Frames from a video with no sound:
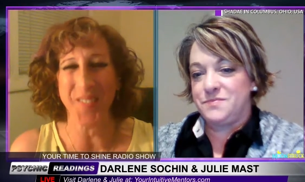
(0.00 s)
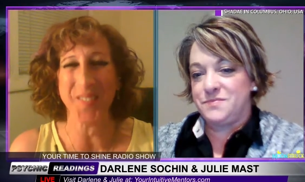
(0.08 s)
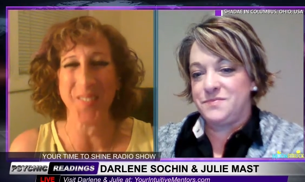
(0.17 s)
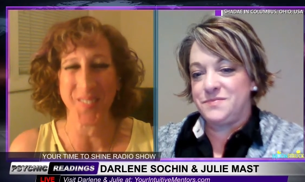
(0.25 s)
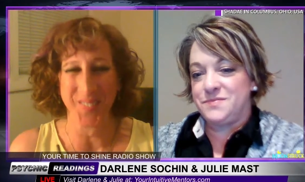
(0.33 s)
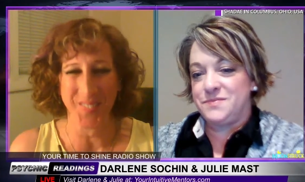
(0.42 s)
Speaker 1: you
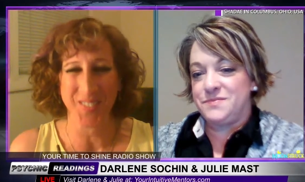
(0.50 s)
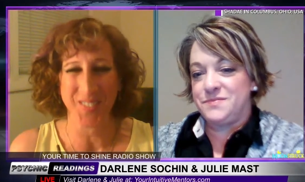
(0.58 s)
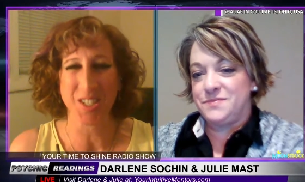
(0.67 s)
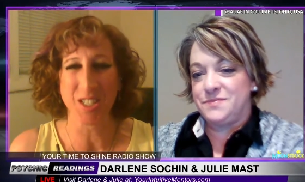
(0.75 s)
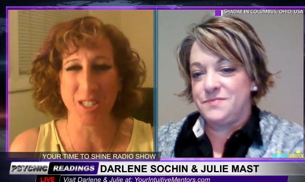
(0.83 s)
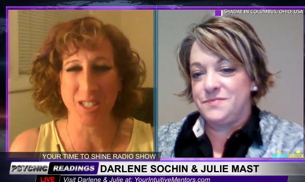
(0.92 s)
know,
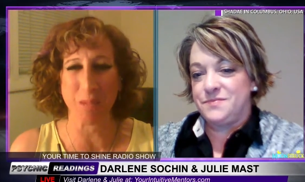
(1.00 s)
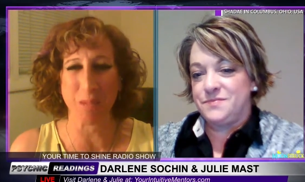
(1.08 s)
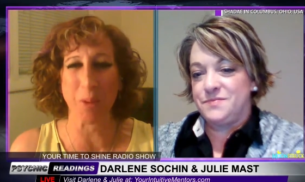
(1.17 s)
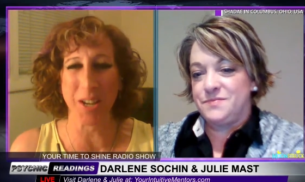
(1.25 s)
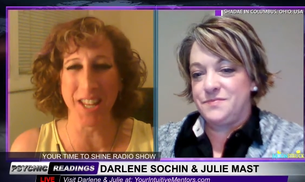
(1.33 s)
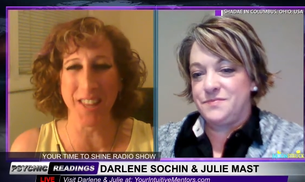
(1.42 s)
just
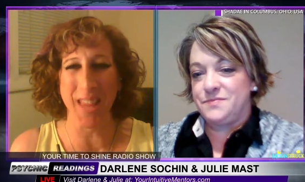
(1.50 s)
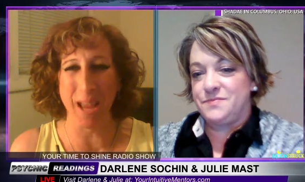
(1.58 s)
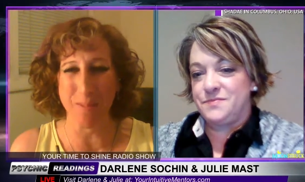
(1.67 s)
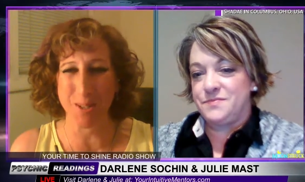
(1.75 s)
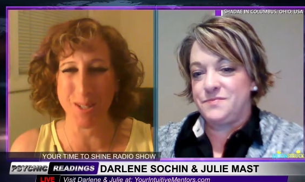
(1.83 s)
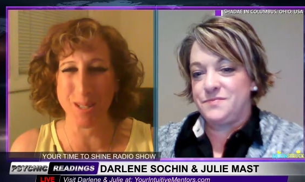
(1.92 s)
to put it in
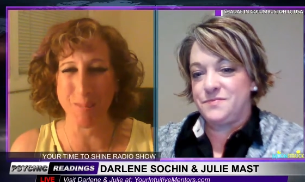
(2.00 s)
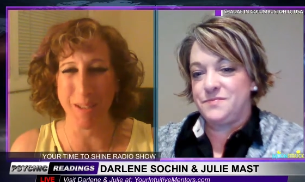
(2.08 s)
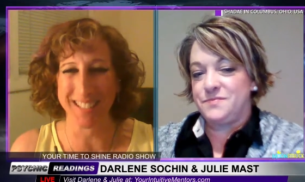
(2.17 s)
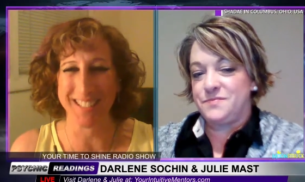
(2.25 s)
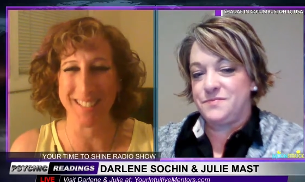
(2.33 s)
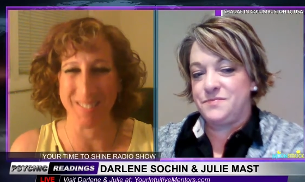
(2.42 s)
that
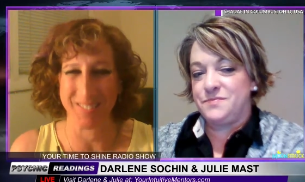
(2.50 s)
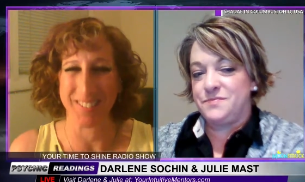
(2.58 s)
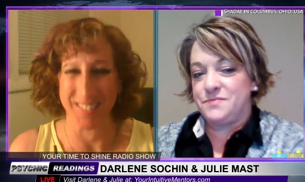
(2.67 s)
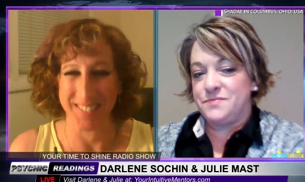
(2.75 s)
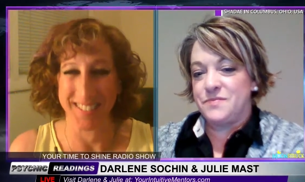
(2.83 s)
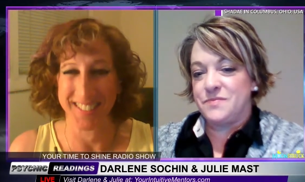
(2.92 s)
perspective.
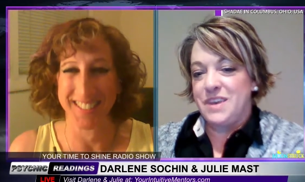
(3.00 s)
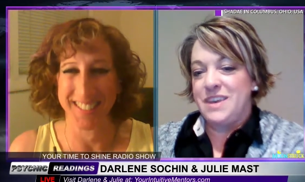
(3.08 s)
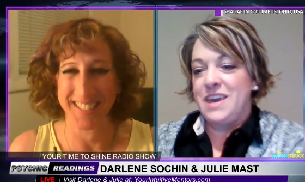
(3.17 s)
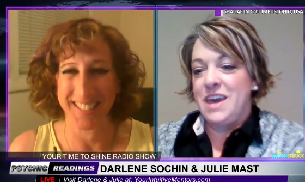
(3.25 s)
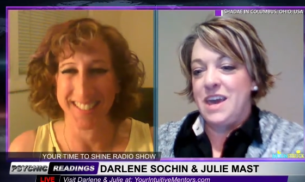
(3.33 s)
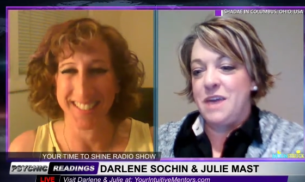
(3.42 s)

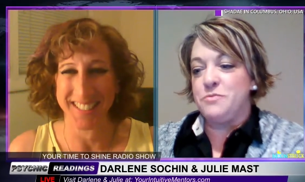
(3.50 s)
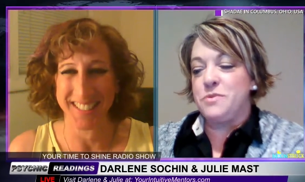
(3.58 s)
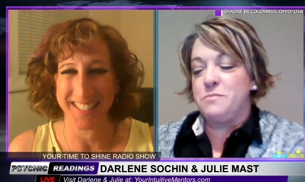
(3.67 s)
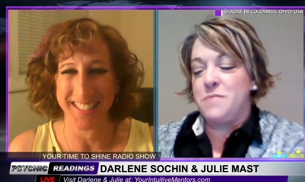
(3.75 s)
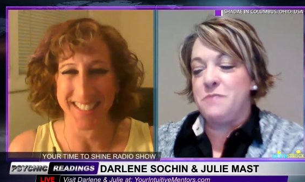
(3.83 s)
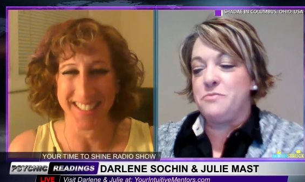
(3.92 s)

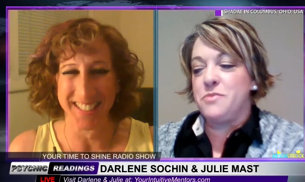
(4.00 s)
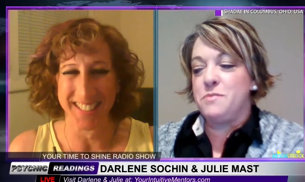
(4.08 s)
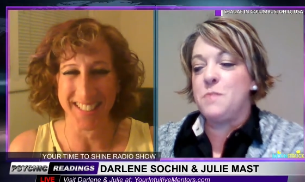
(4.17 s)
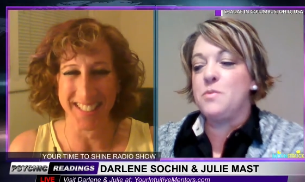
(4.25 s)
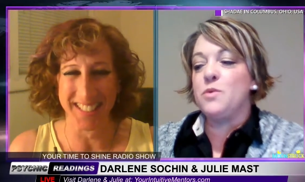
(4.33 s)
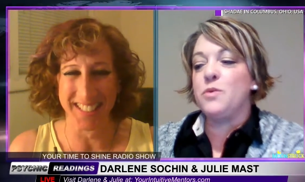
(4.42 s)
Speaker 2: And, re- mm-hmm. and
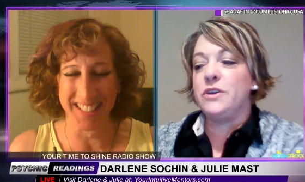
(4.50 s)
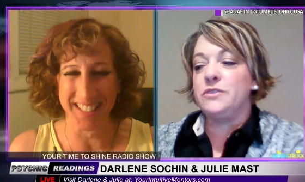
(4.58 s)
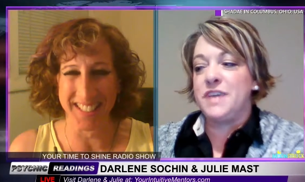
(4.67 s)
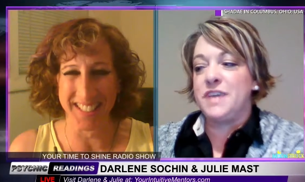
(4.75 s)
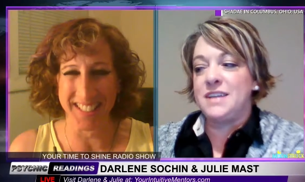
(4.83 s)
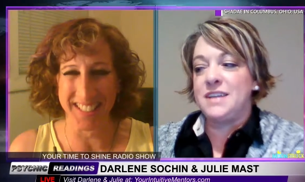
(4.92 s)
remember
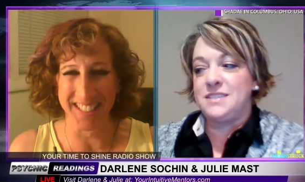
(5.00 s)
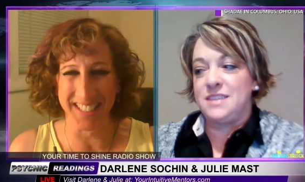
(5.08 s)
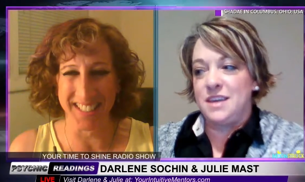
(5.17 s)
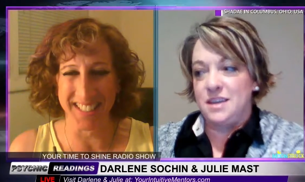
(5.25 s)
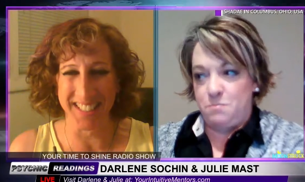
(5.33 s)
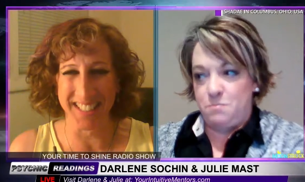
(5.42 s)
what your dad
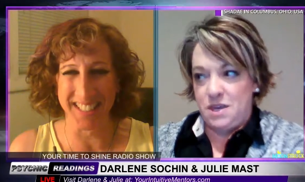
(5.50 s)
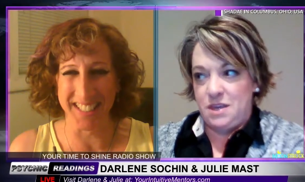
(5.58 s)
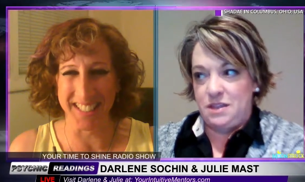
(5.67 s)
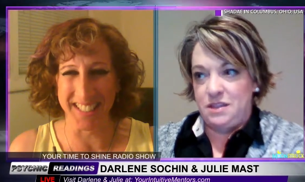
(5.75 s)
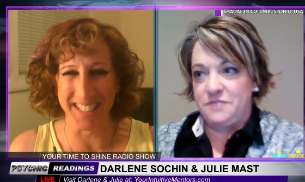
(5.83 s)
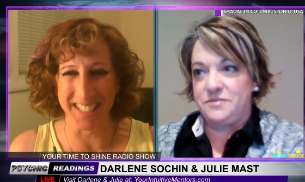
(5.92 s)
said
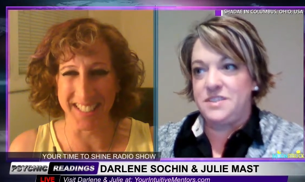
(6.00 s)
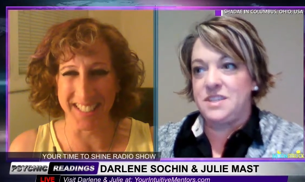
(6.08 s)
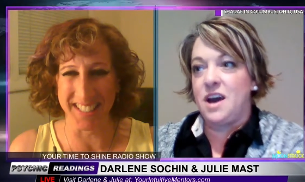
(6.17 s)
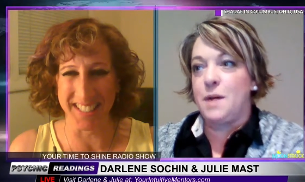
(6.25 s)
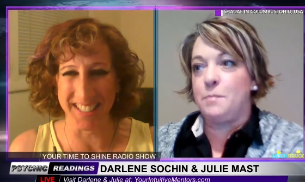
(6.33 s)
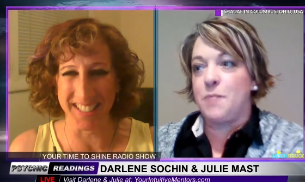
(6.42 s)
being
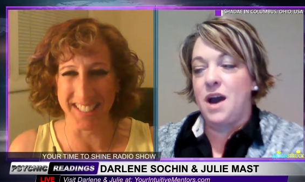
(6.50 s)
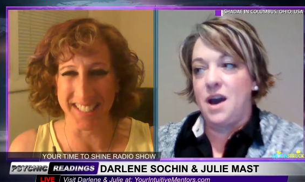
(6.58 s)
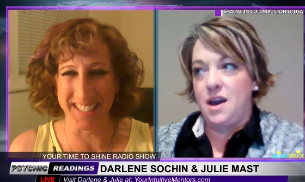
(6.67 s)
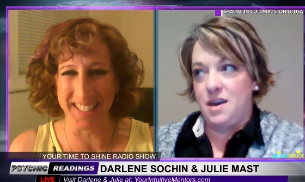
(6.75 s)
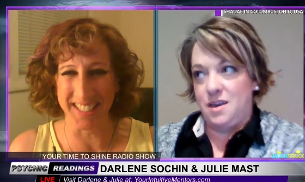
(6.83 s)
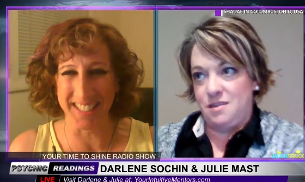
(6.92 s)
lifted up
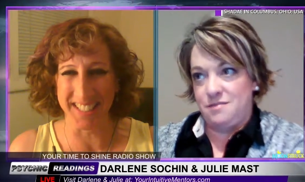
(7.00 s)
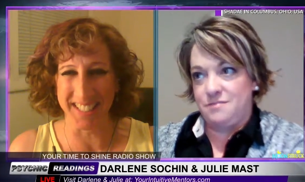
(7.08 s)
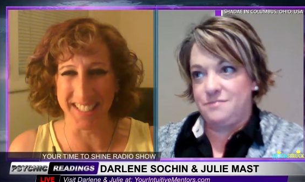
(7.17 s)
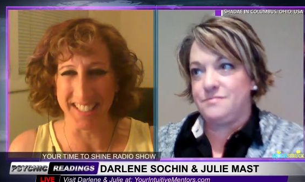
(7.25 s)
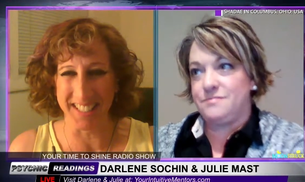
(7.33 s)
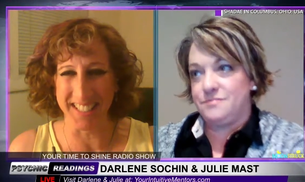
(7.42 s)
high.
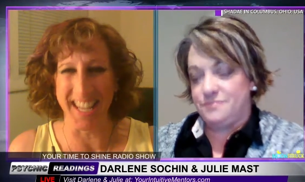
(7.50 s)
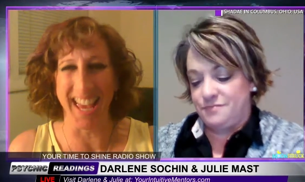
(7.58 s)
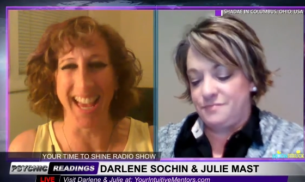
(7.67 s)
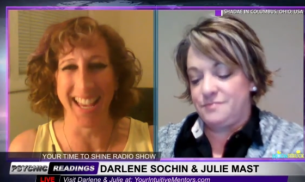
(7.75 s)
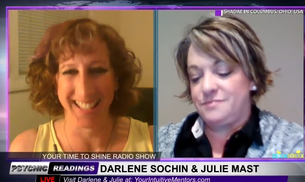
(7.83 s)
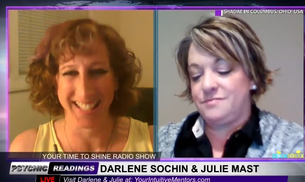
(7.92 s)

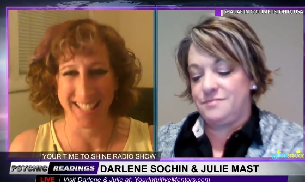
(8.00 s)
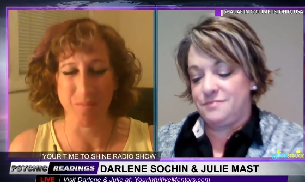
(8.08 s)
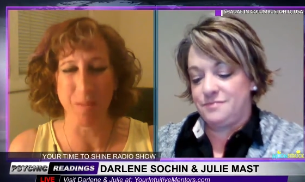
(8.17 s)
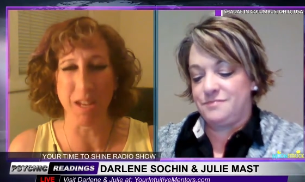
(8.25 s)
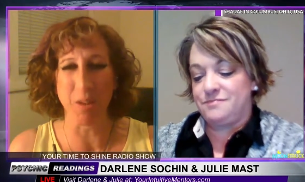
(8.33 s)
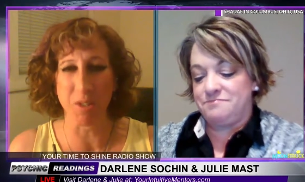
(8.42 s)
Speaker 1: Yeah,
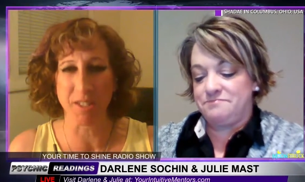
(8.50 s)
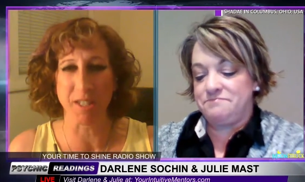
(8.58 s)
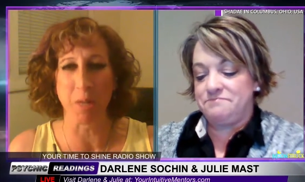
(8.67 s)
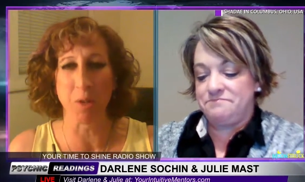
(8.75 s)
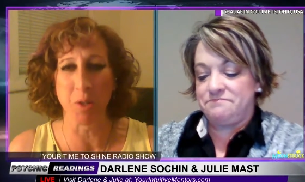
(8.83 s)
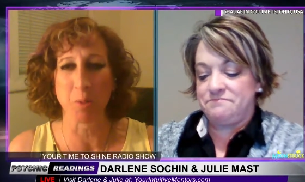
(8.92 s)
being with
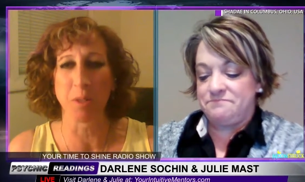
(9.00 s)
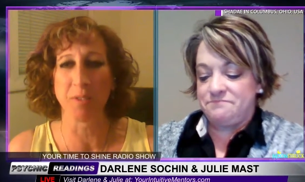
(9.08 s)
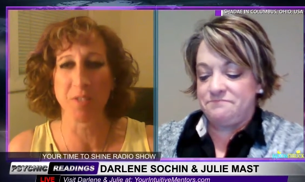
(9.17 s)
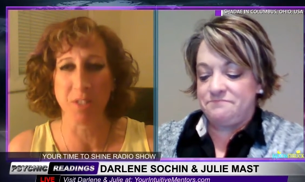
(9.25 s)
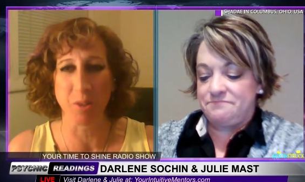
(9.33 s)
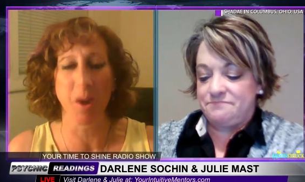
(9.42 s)
someone who
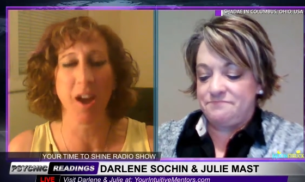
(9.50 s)
lifts